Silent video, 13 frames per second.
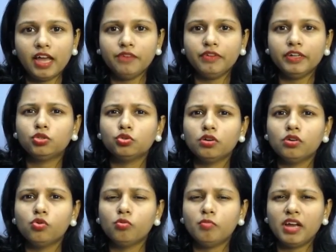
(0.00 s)
I went to her
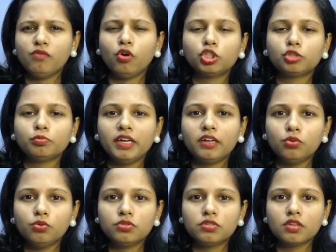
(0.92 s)
home. I washed my
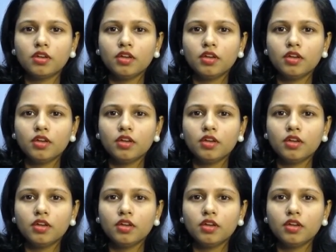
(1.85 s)
clothes.